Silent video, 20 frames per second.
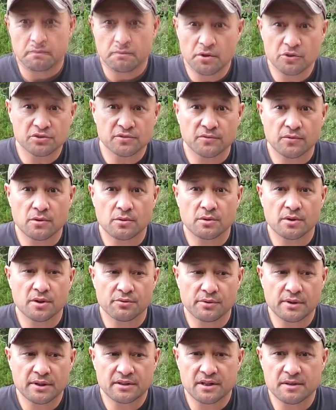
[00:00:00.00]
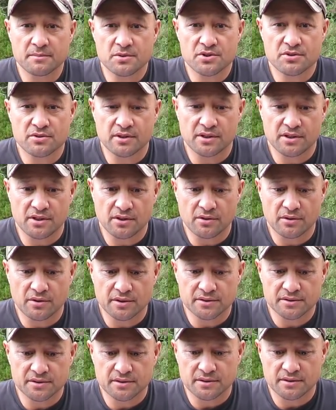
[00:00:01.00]
Most of what I want to really demonstrate to you
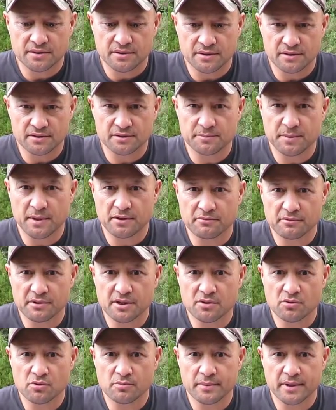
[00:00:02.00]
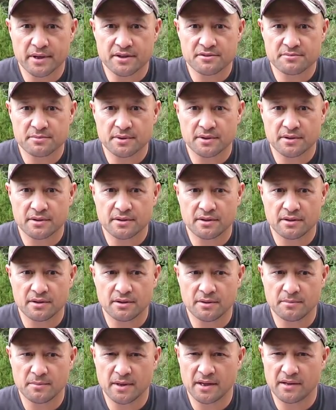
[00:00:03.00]
guys is about recoil management.
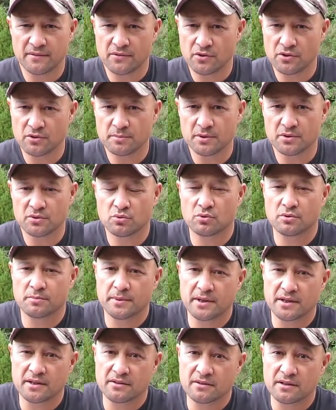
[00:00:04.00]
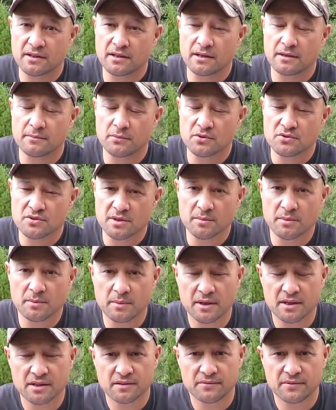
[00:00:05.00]
You may have heard me talk about it on some of
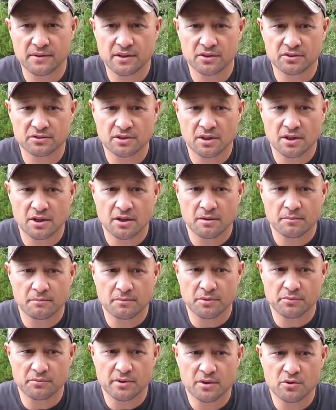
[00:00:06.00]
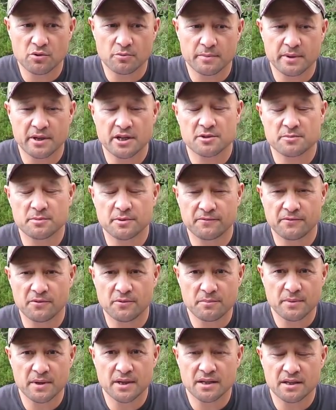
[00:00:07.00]
my other videos, but recoil management
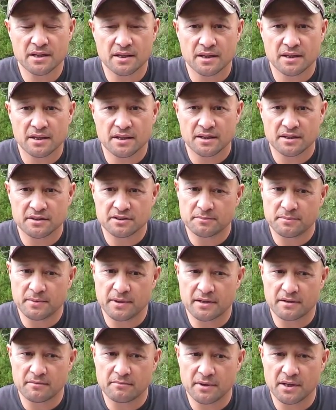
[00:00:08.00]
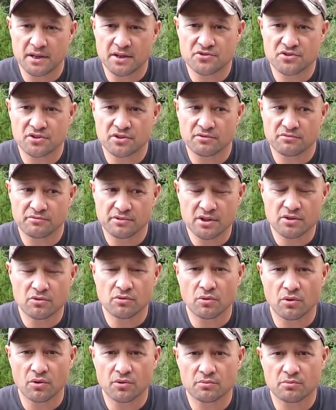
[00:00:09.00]
for me is about managing the
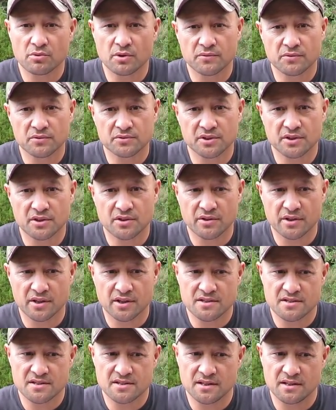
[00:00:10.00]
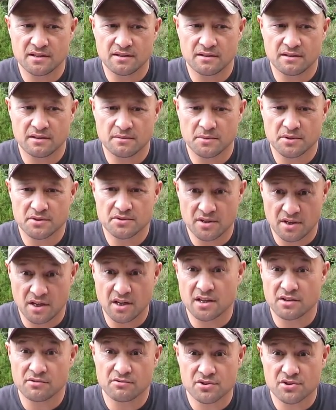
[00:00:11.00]
recoil on the rifle so that I can send the most
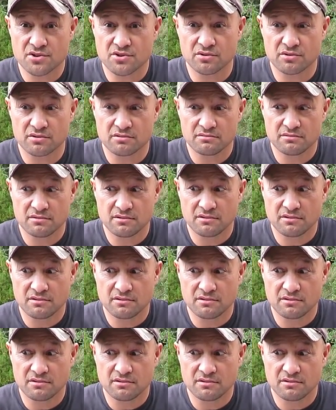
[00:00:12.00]
accurate shot